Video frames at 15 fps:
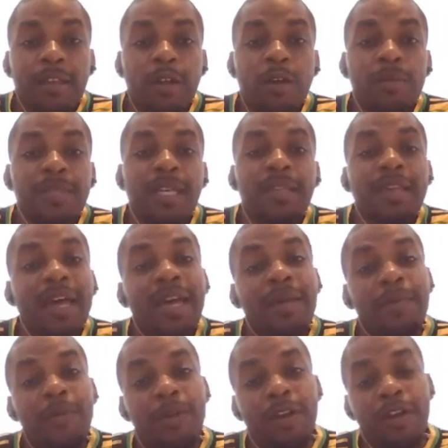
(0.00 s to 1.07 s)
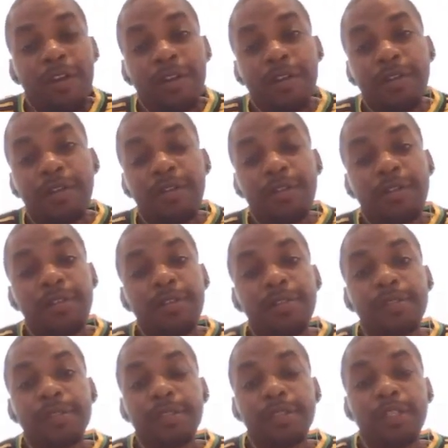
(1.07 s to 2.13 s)
it comes a time where,
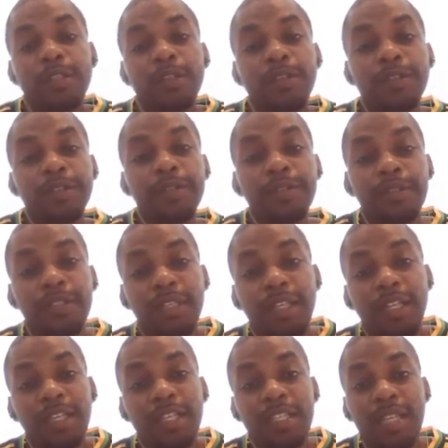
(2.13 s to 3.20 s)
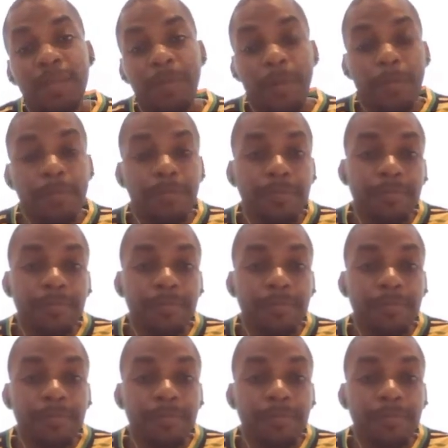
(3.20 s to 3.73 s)
you know, you need to step up.